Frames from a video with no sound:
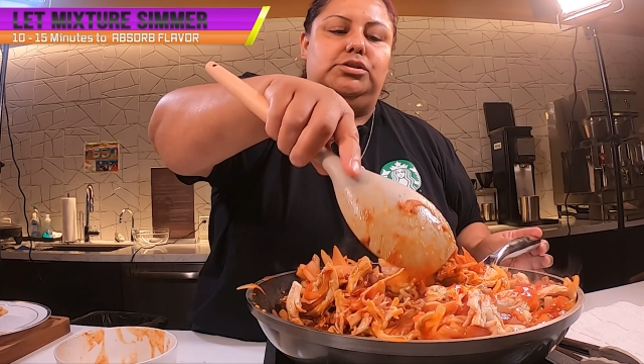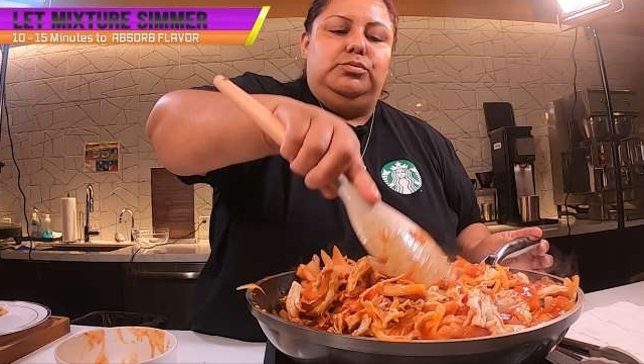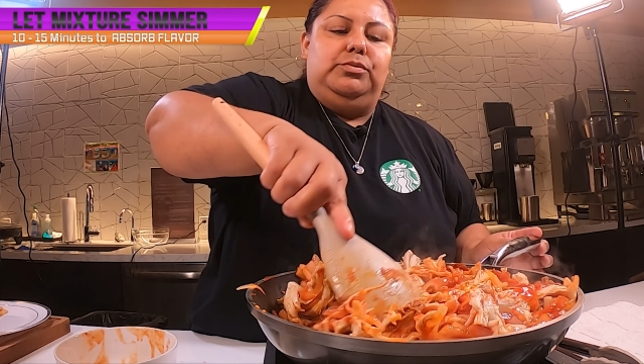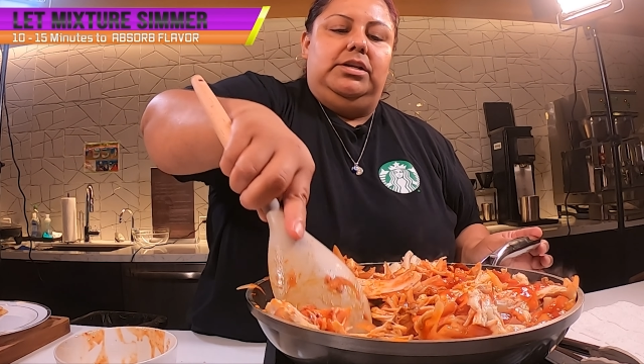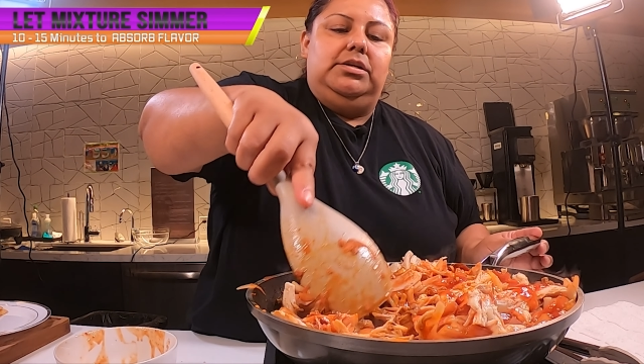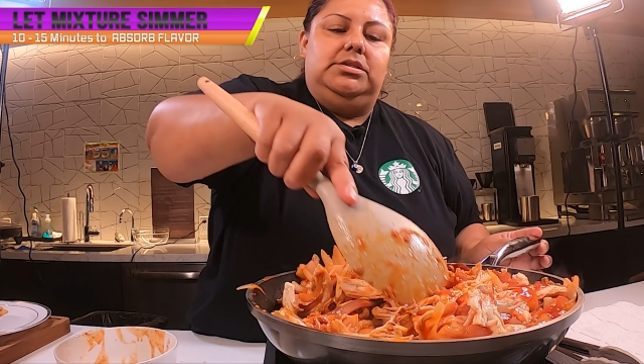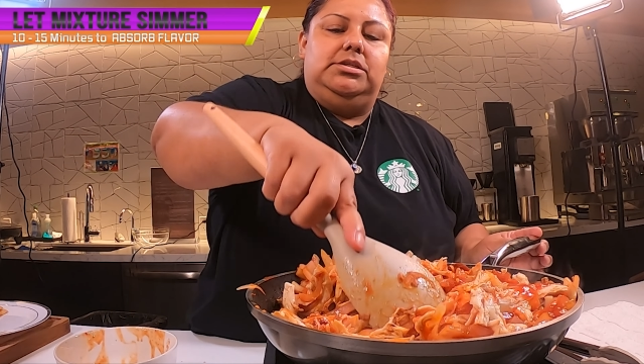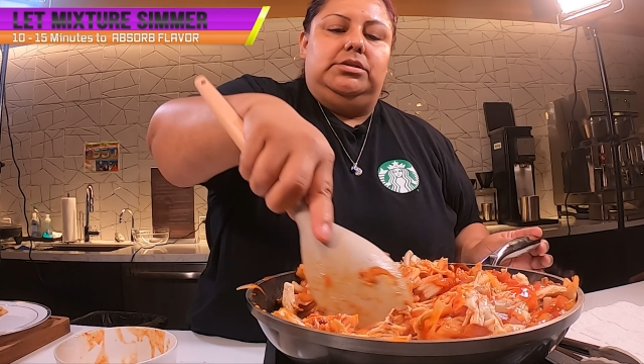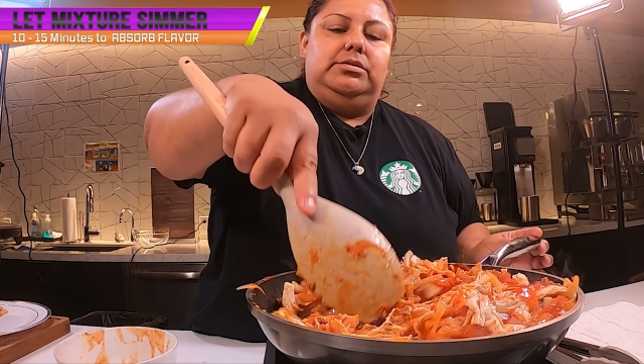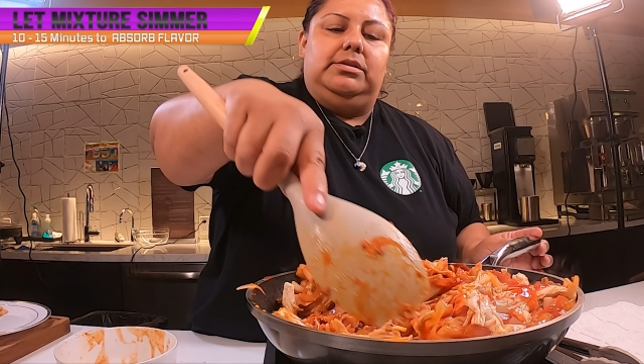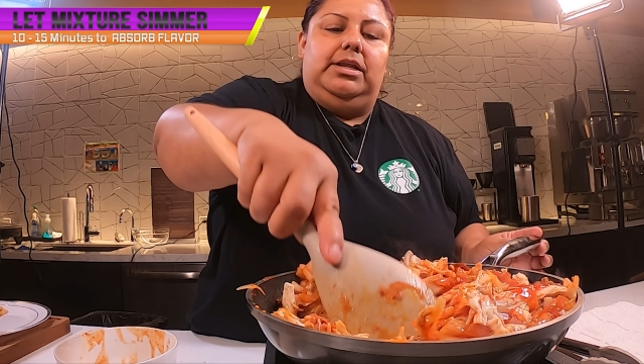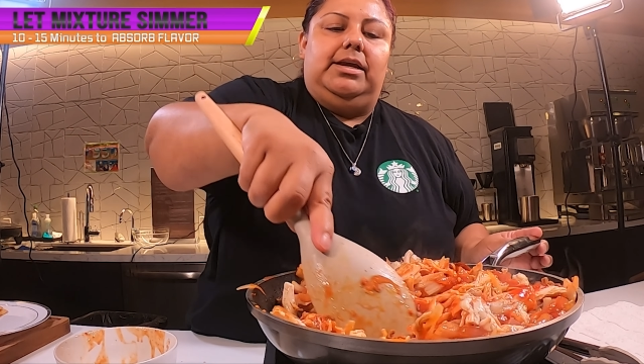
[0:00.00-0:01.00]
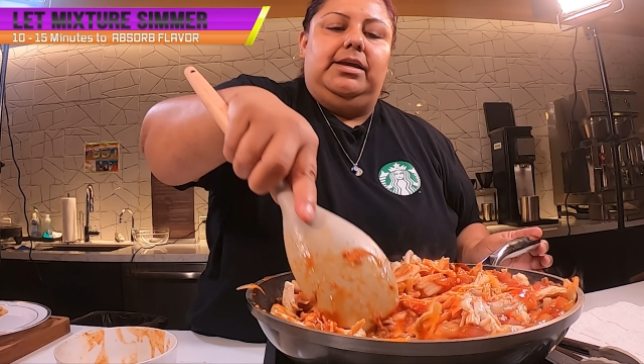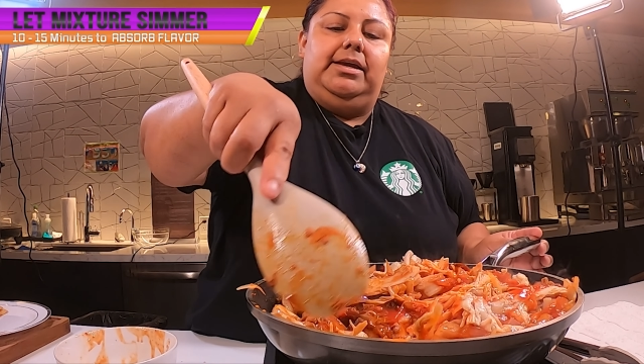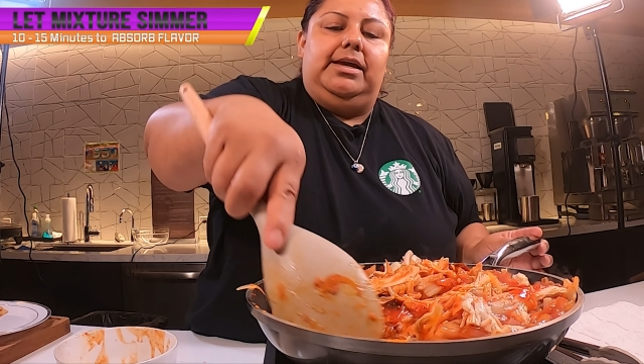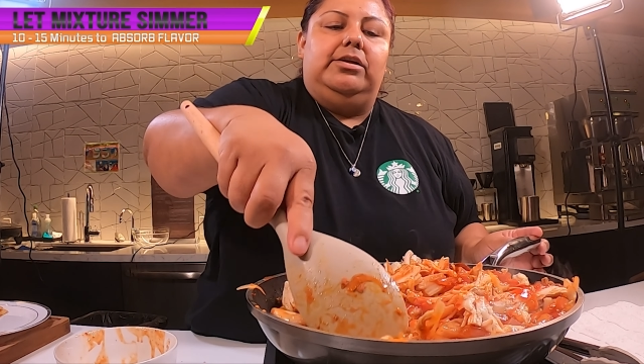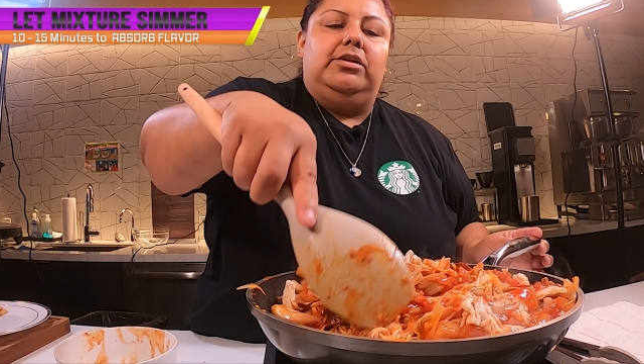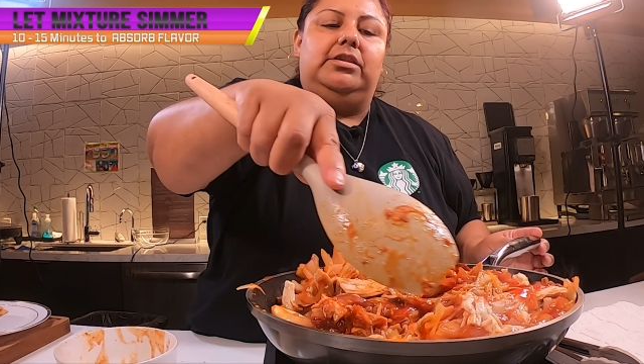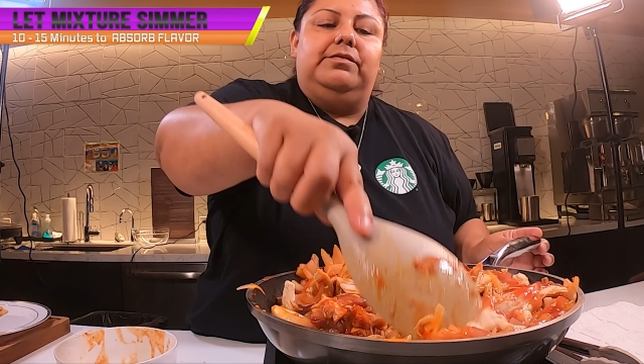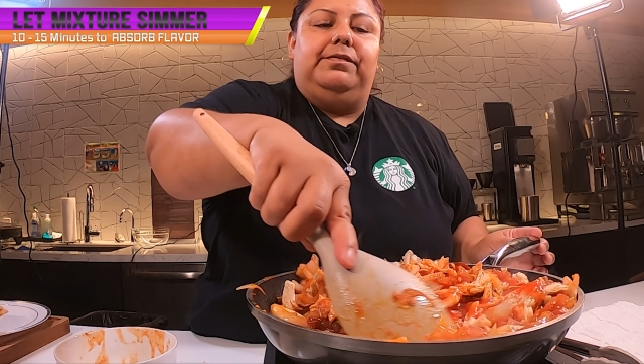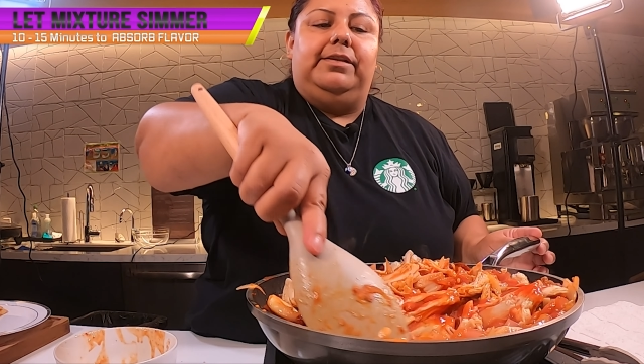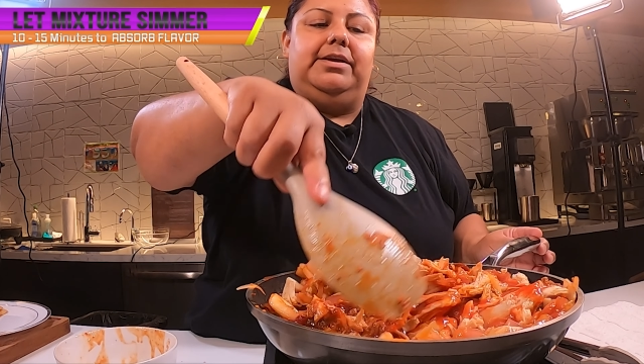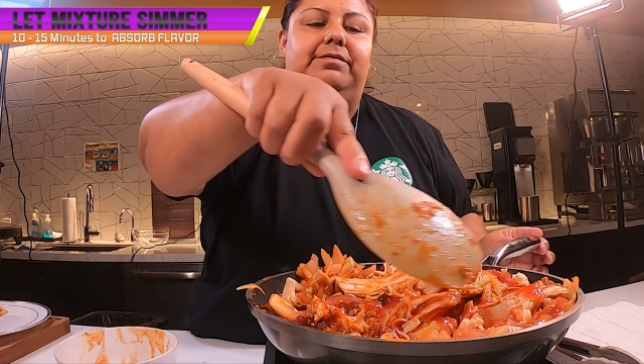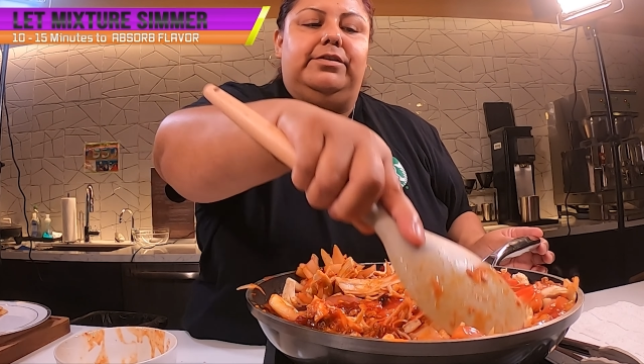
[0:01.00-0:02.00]
just wanted to like get all the
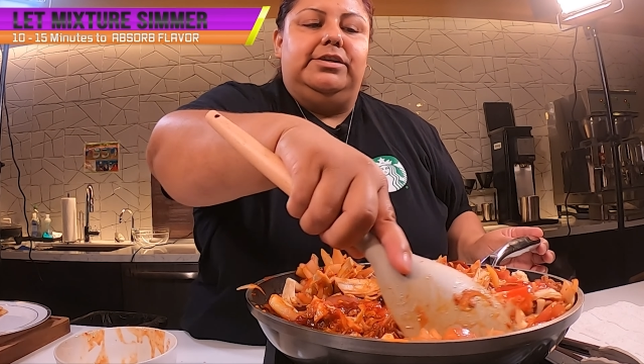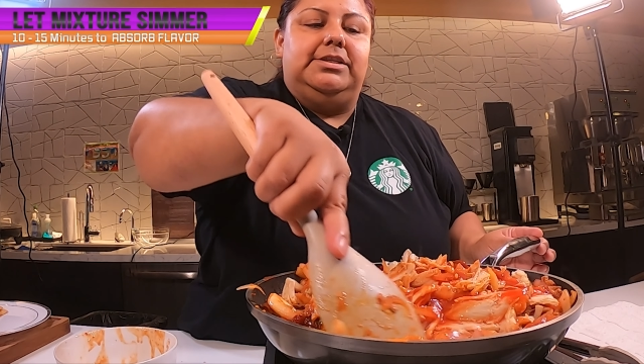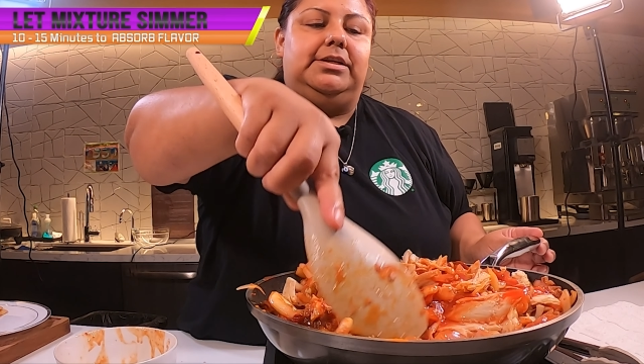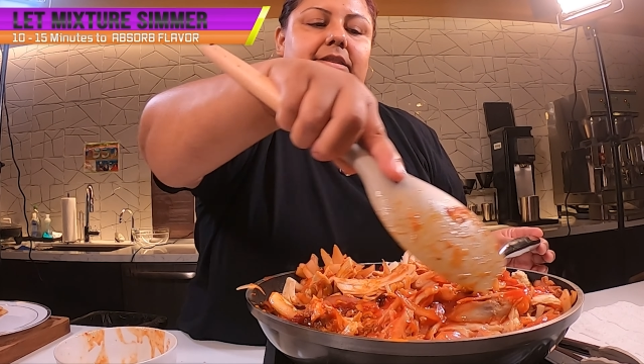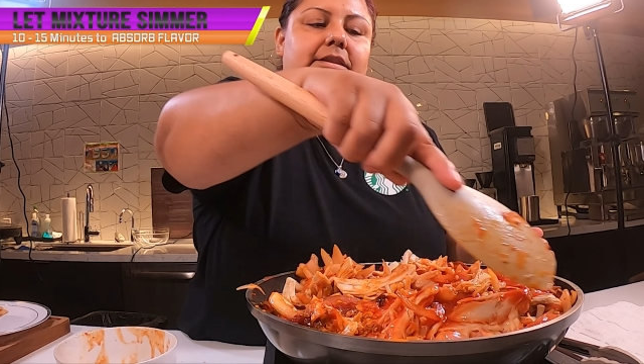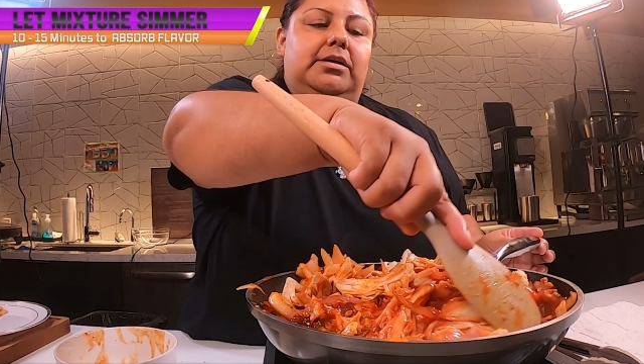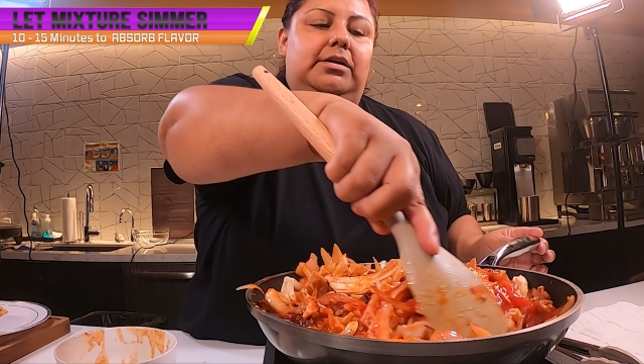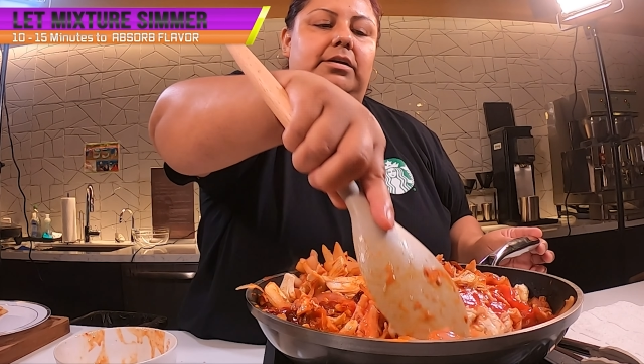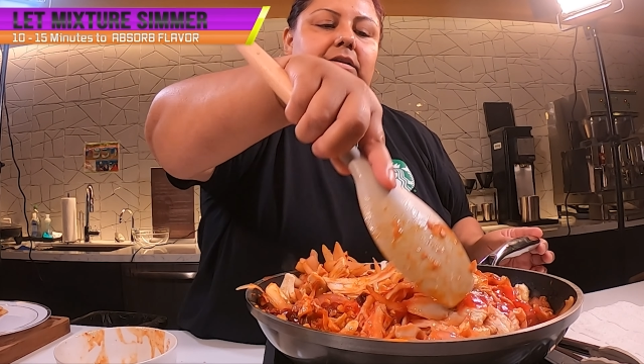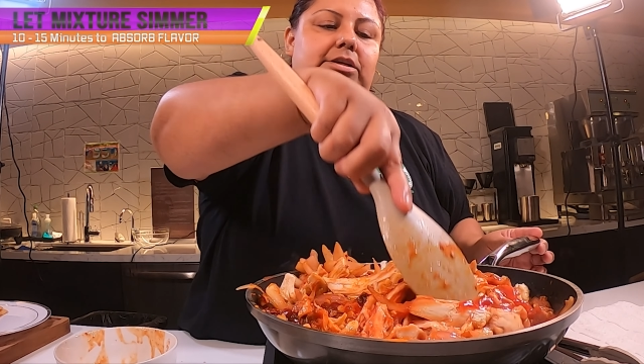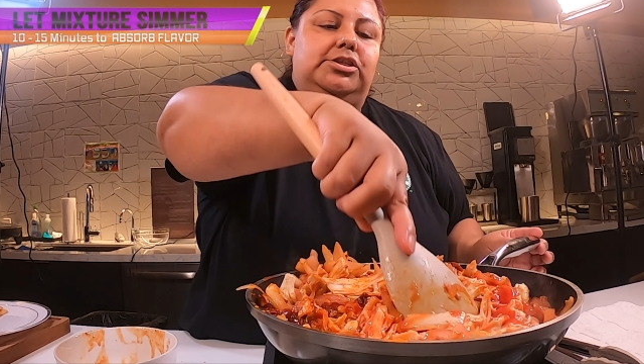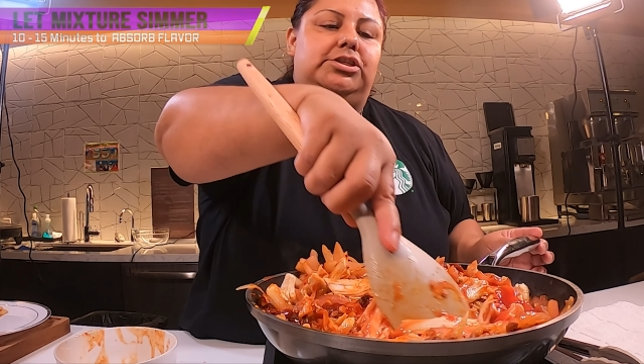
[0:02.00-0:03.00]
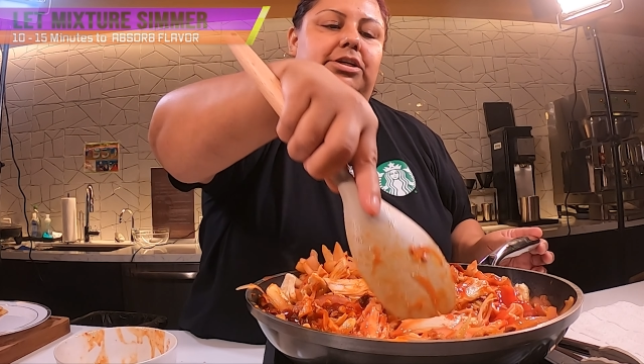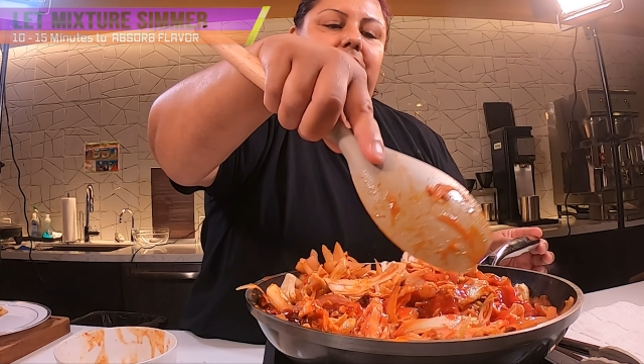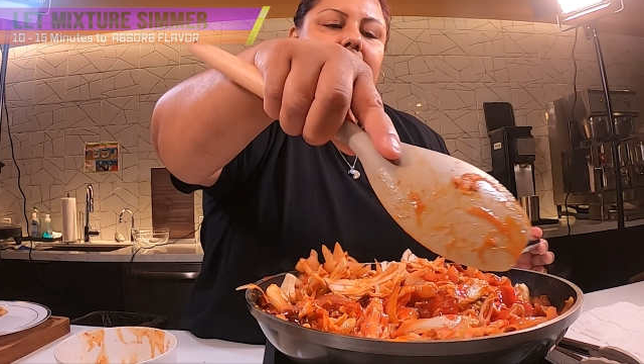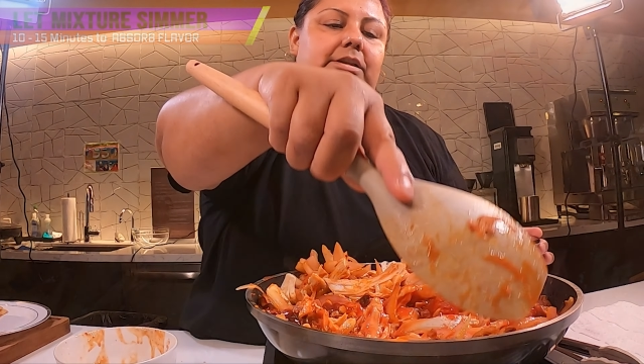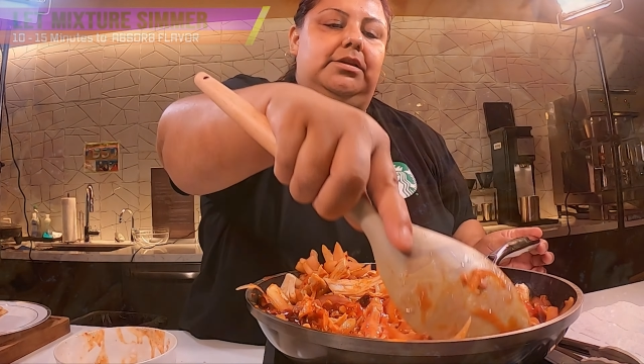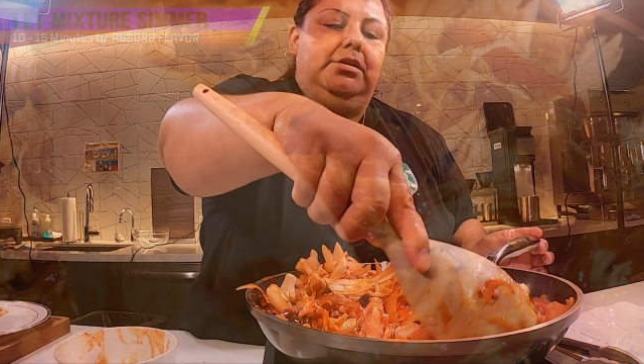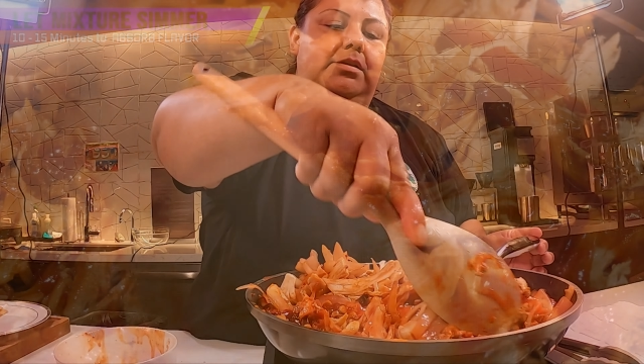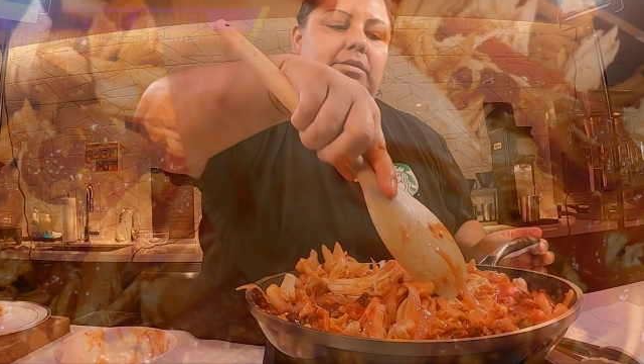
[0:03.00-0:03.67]
flavors in there and the chicken